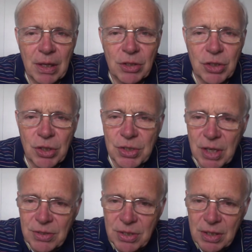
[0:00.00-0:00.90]
Just
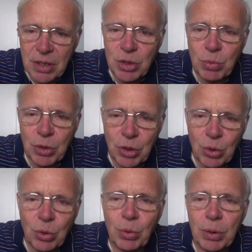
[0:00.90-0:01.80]
as it is with
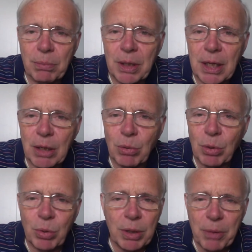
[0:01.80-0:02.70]
you and me,
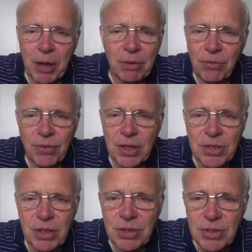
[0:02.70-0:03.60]
when we
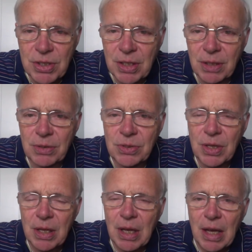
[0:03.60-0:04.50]
confess our sins,
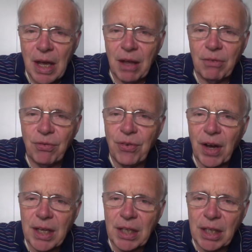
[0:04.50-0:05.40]
and
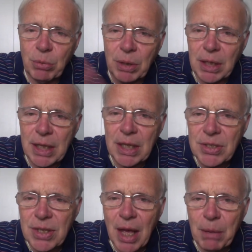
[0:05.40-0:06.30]
finally
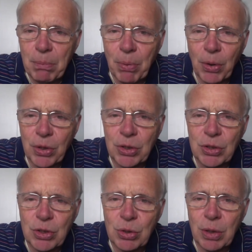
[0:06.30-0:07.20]
release that burden
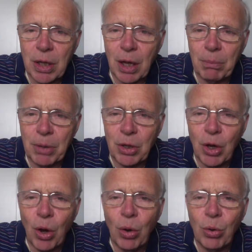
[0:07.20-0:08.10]
to Him and
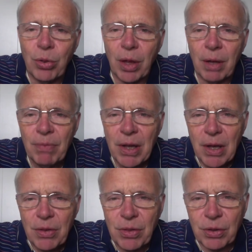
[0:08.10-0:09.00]
know the,
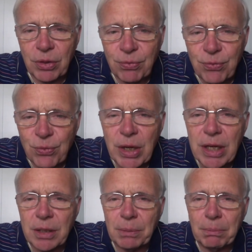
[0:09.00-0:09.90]
the, the
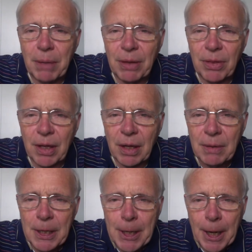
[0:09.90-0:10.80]
freedom and the,
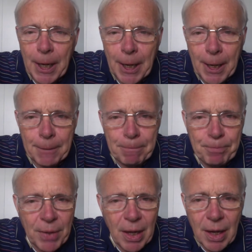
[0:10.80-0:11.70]
um,
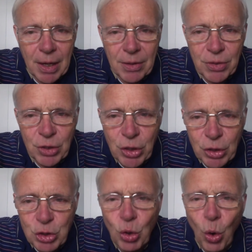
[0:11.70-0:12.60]
uh, the, the
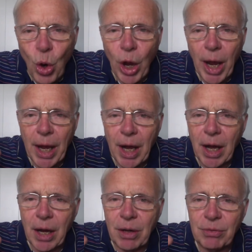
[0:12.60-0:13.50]
joy
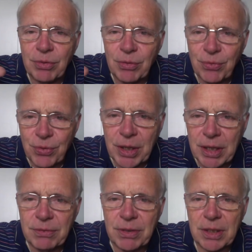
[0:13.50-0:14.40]
of
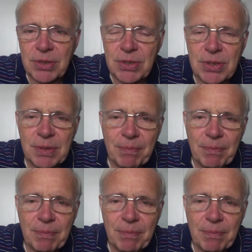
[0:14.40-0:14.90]
forgiveness.